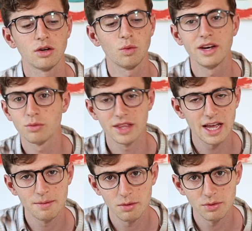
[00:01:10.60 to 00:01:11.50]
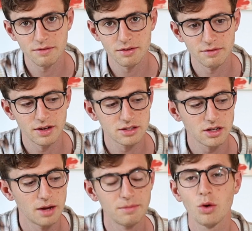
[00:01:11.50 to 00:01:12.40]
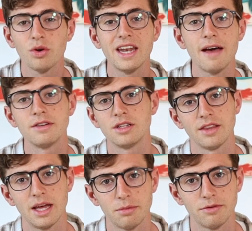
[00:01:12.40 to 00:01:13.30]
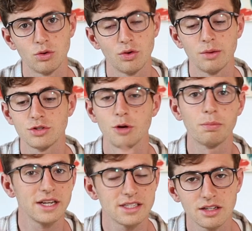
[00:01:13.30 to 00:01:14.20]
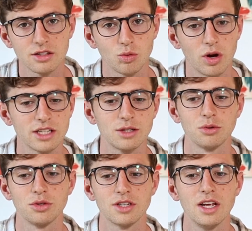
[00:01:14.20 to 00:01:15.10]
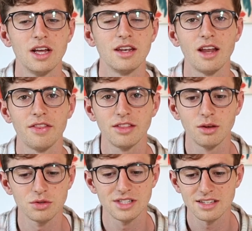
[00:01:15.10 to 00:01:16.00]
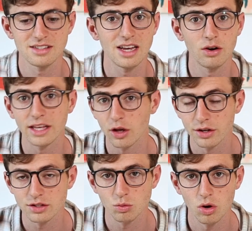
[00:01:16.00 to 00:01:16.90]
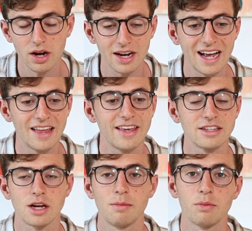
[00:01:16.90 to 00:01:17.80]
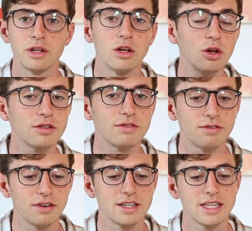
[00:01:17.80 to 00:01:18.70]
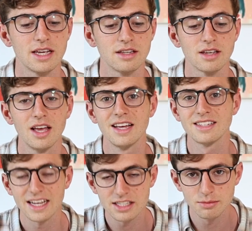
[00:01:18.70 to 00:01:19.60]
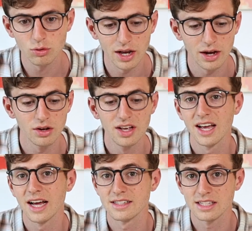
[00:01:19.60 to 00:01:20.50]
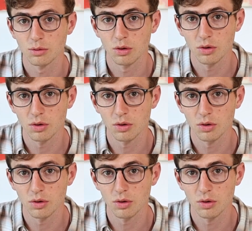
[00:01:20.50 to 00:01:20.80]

when they came up with it for the first time, no one had ever done that before. There was no precedent to work towards, nothing that was necessarily going to work, and they had to come up with lots of different ideas, test them all out, and see what